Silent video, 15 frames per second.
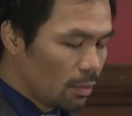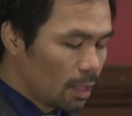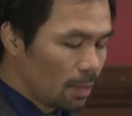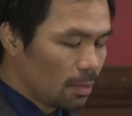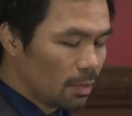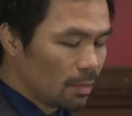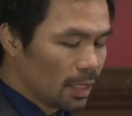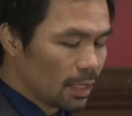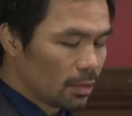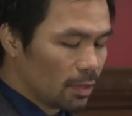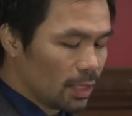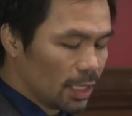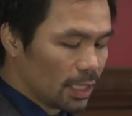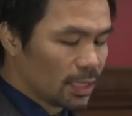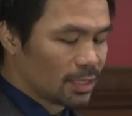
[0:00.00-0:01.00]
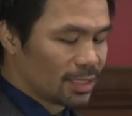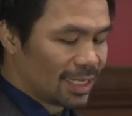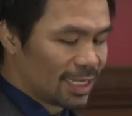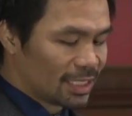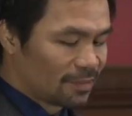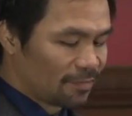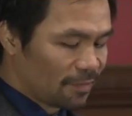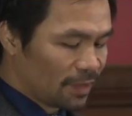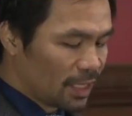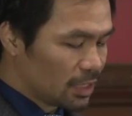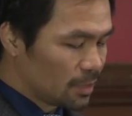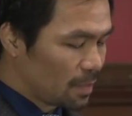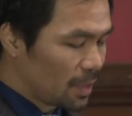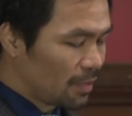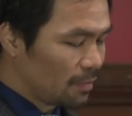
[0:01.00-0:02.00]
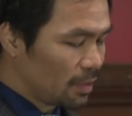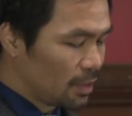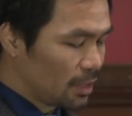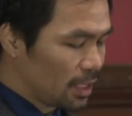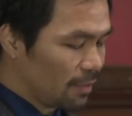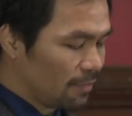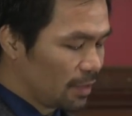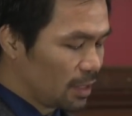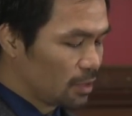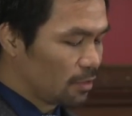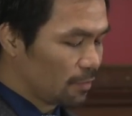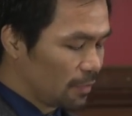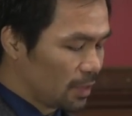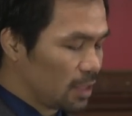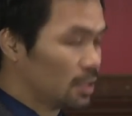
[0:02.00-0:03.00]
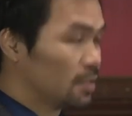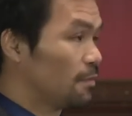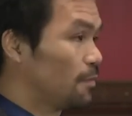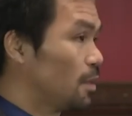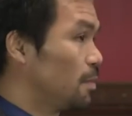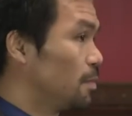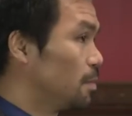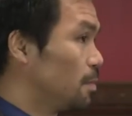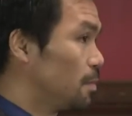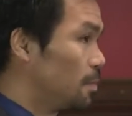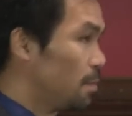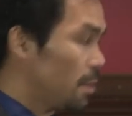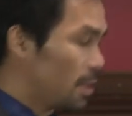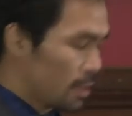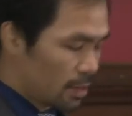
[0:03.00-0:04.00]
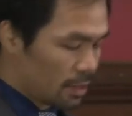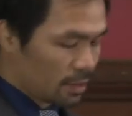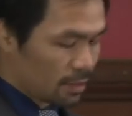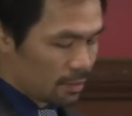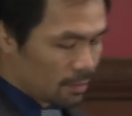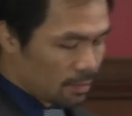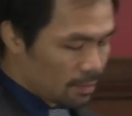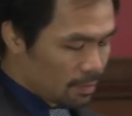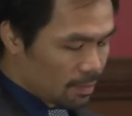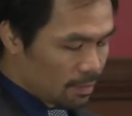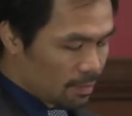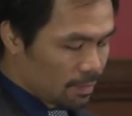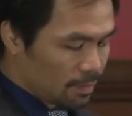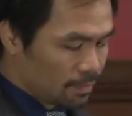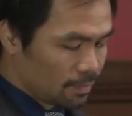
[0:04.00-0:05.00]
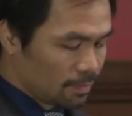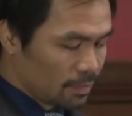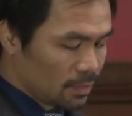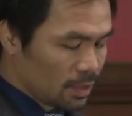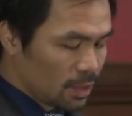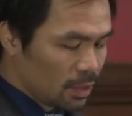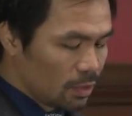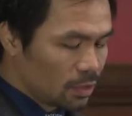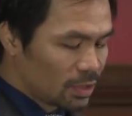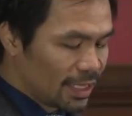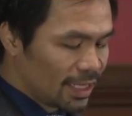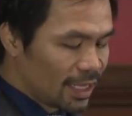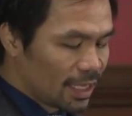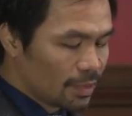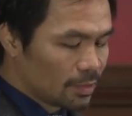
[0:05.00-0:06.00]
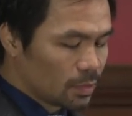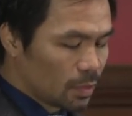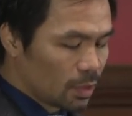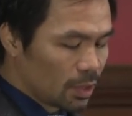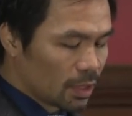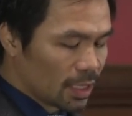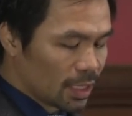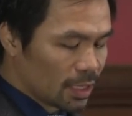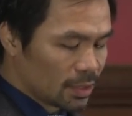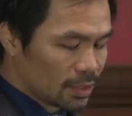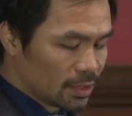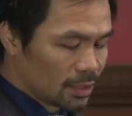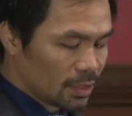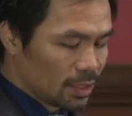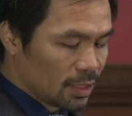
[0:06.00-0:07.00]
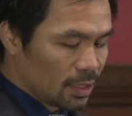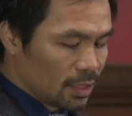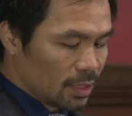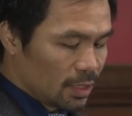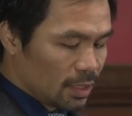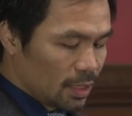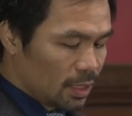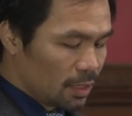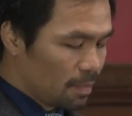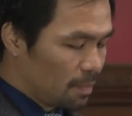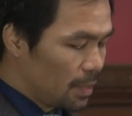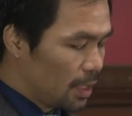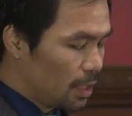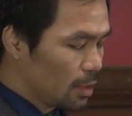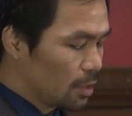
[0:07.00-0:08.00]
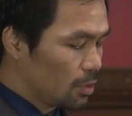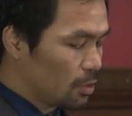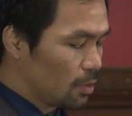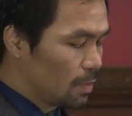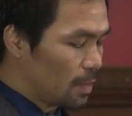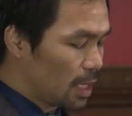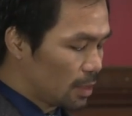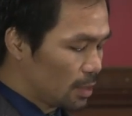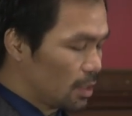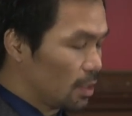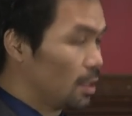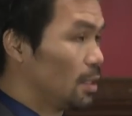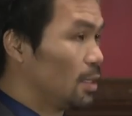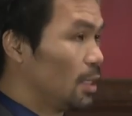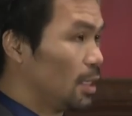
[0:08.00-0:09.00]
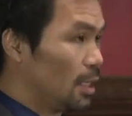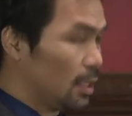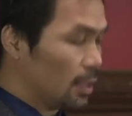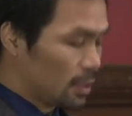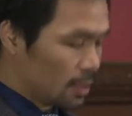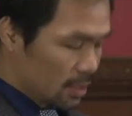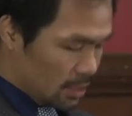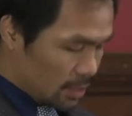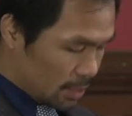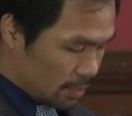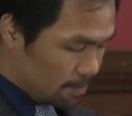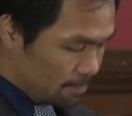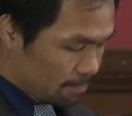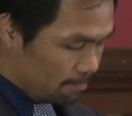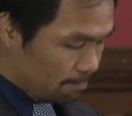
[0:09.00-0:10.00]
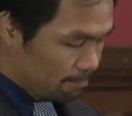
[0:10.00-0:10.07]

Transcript: Who among my colleagues has faced poverty face-to-face from birth? Whose life's work has it been to battle illiteracy?